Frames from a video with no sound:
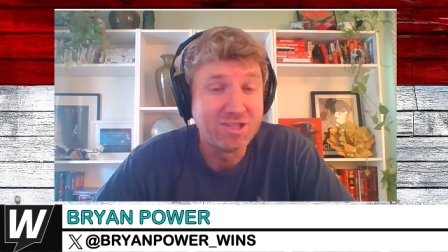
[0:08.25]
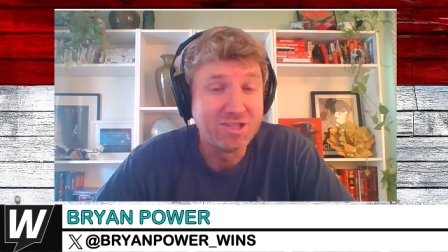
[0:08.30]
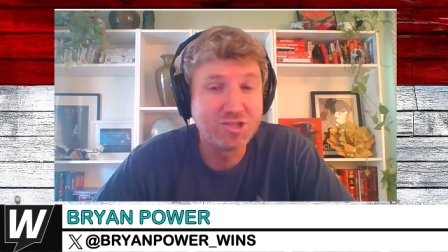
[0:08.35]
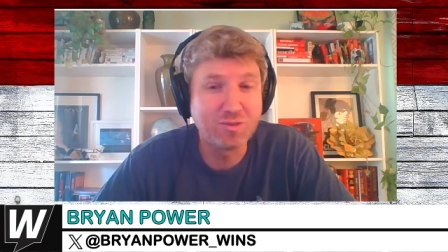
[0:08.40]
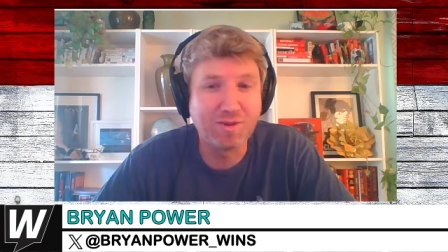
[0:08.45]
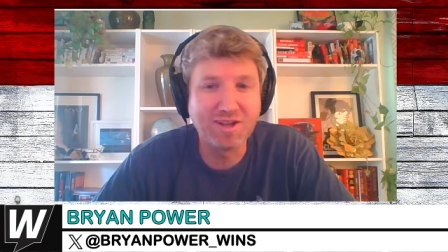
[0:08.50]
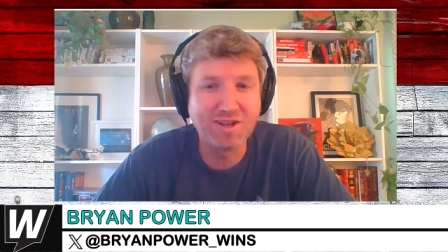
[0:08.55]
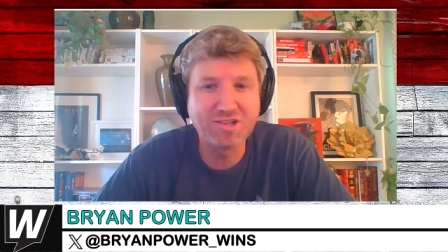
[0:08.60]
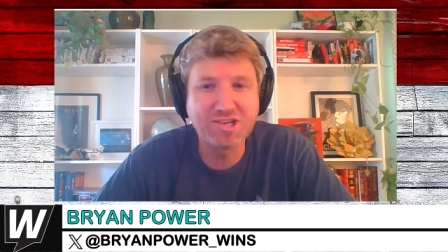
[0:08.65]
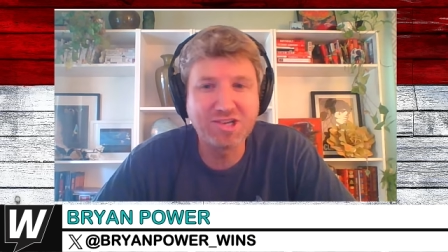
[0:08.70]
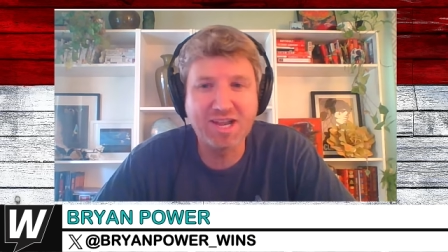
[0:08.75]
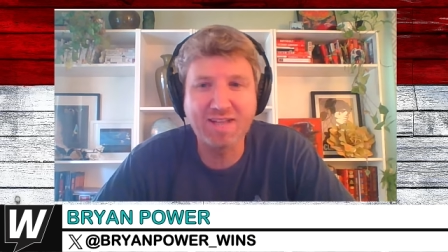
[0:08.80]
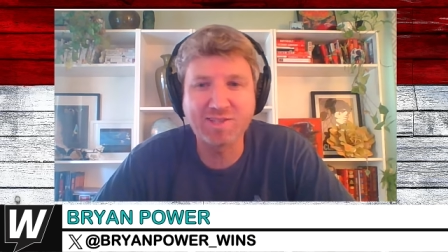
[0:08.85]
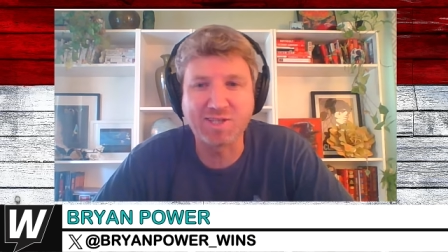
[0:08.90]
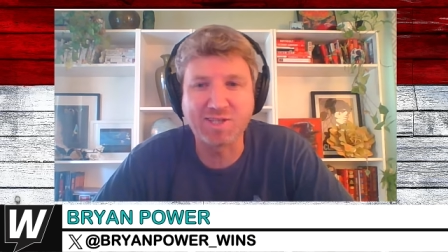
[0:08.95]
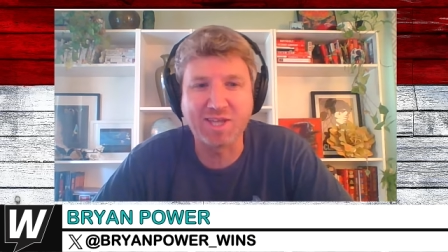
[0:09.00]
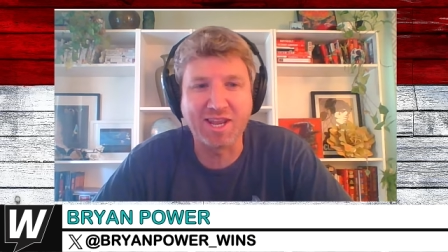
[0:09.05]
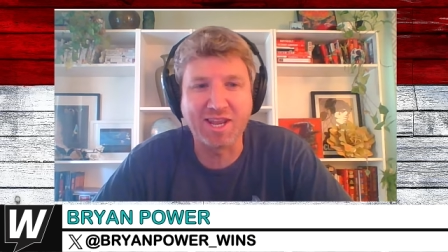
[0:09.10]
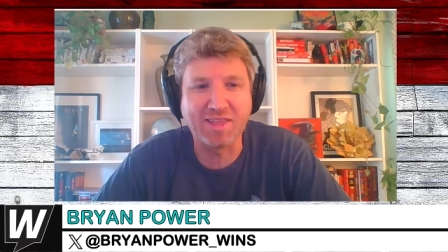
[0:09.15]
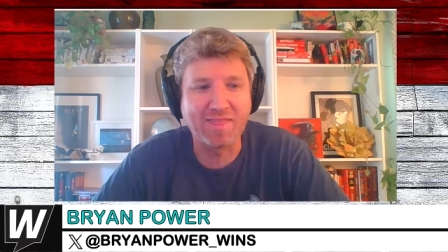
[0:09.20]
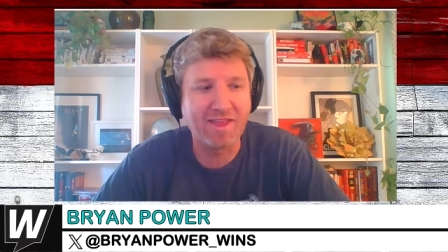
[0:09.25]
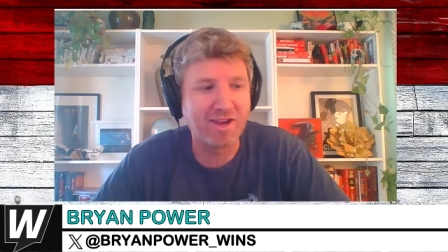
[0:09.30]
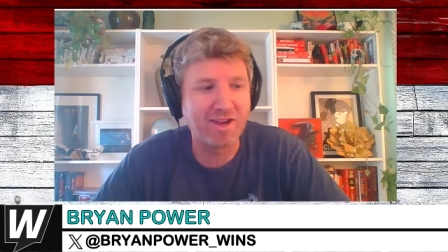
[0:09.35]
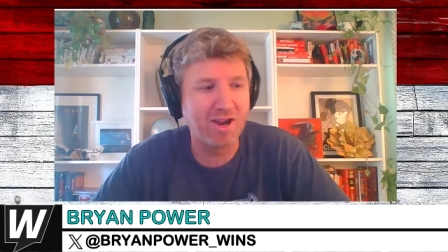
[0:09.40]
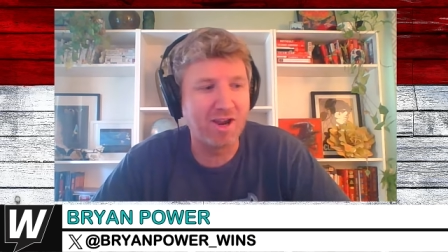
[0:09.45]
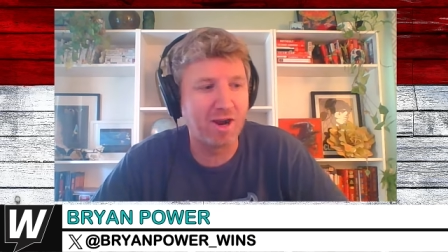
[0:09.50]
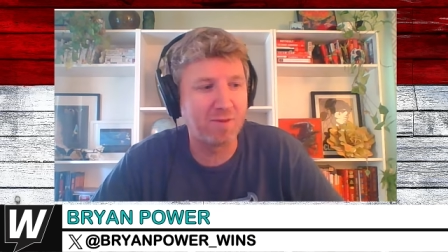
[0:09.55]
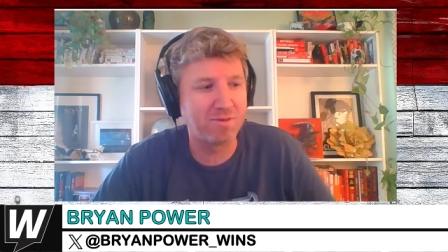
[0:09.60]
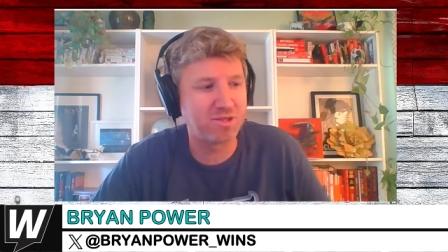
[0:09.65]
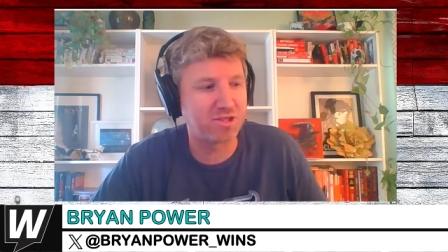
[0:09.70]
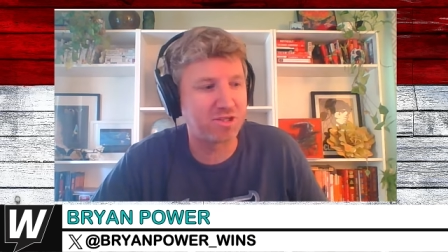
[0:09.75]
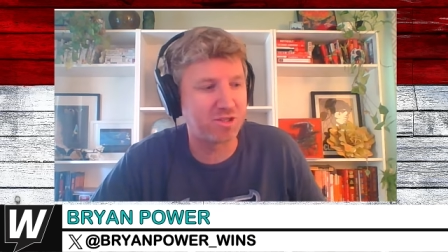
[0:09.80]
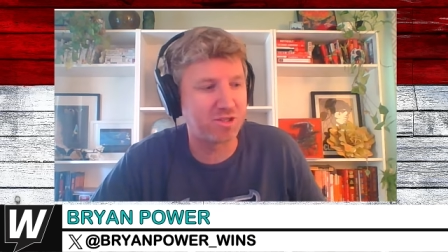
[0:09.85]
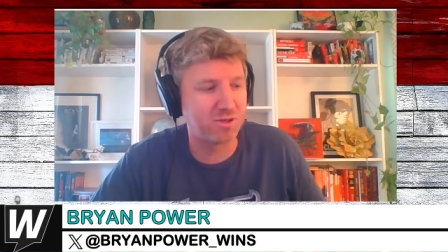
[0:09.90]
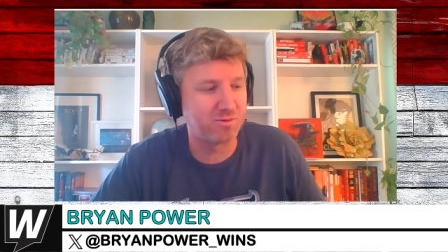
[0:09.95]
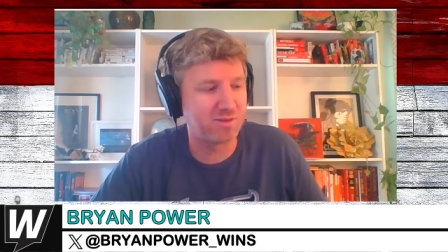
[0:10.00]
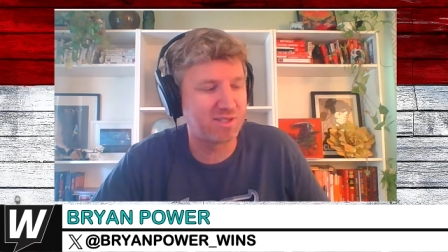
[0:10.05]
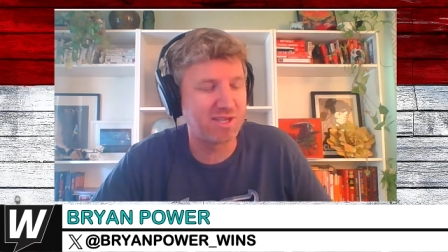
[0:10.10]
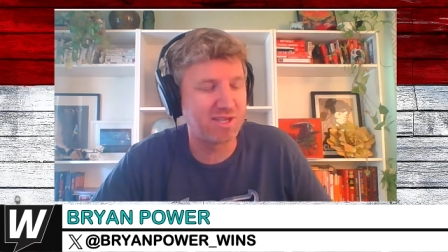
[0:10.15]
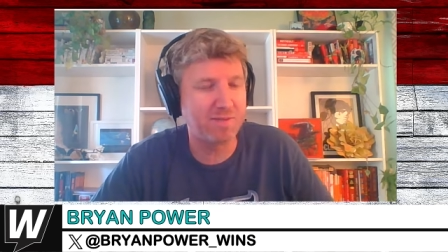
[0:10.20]
Juwan Johnson getting that garbage
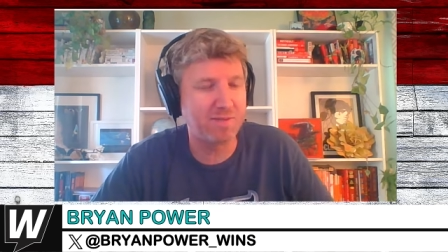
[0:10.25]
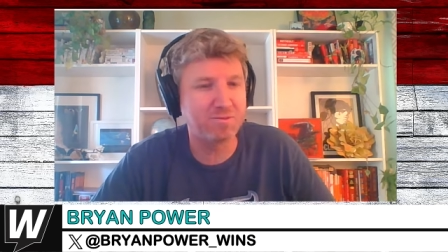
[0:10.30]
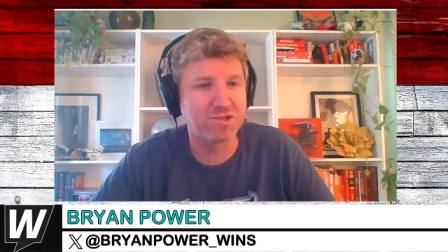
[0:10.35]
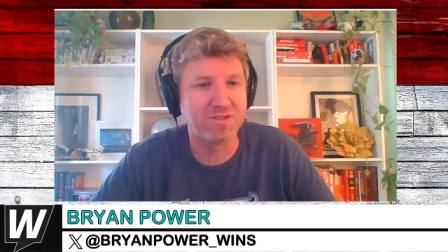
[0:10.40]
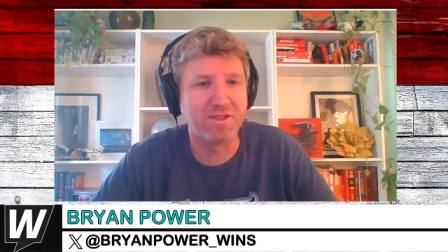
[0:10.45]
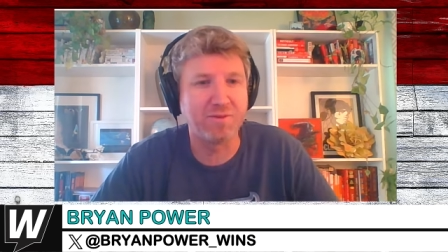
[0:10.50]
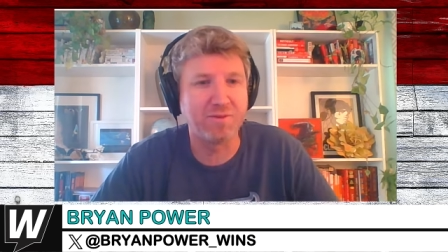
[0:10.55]
third reception